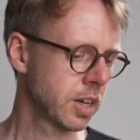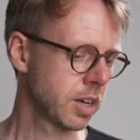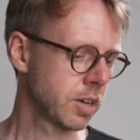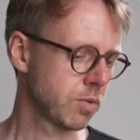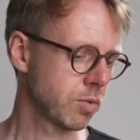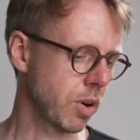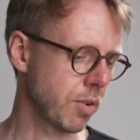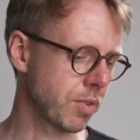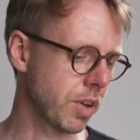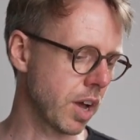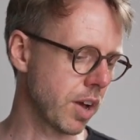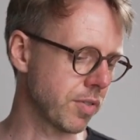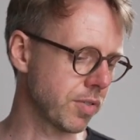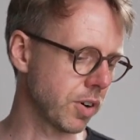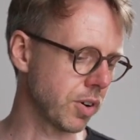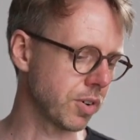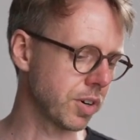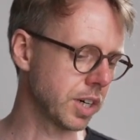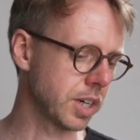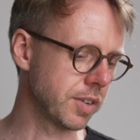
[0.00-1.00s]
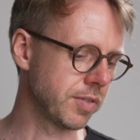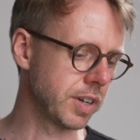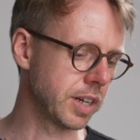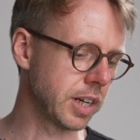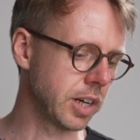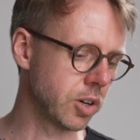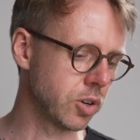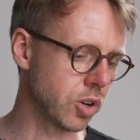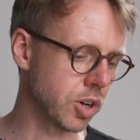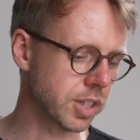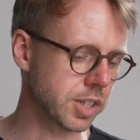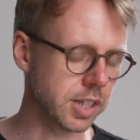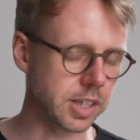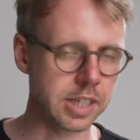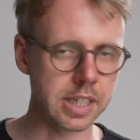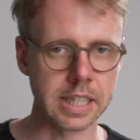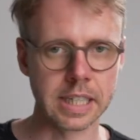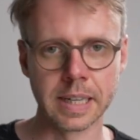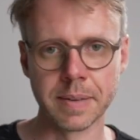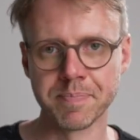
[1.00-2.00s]
where we have our individual
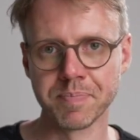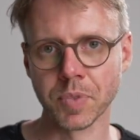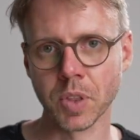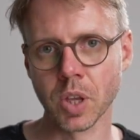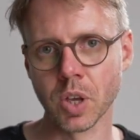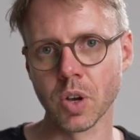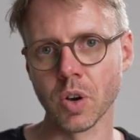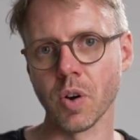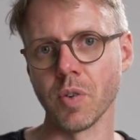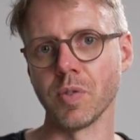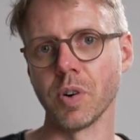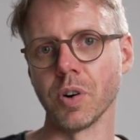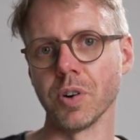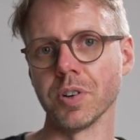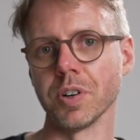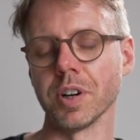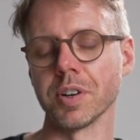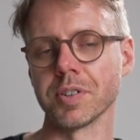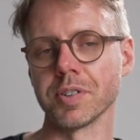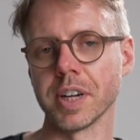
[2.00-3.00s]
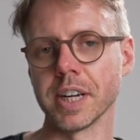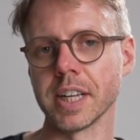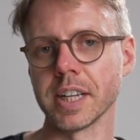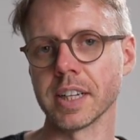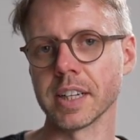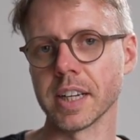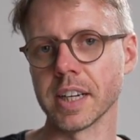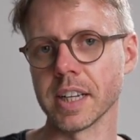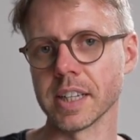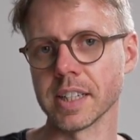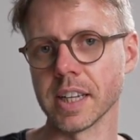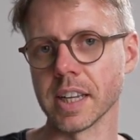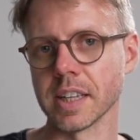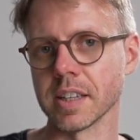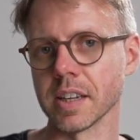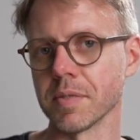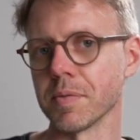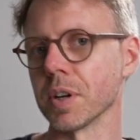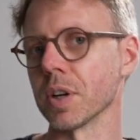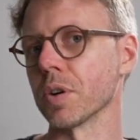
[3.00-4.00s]
losses of all our training data sets,
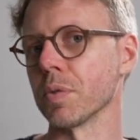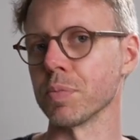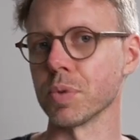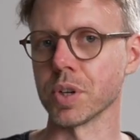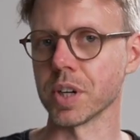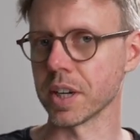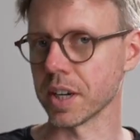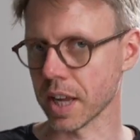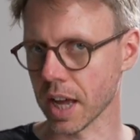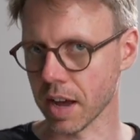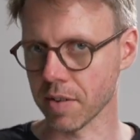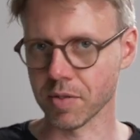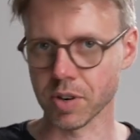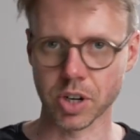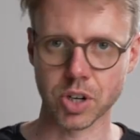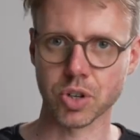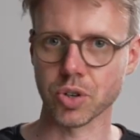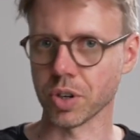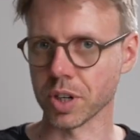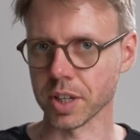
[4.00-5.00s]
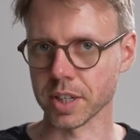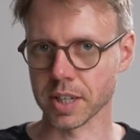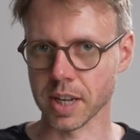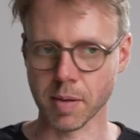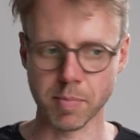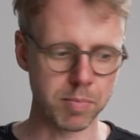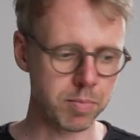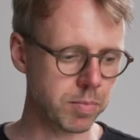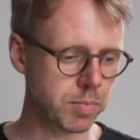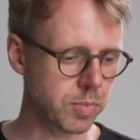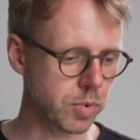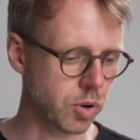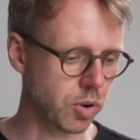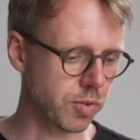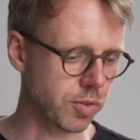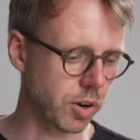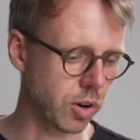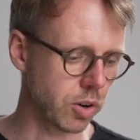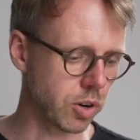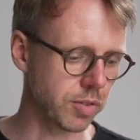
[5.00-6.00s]
and we're computing the average or the sum
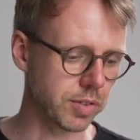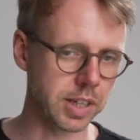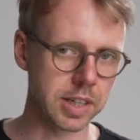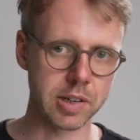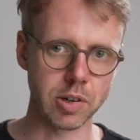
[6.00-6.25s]
over all of these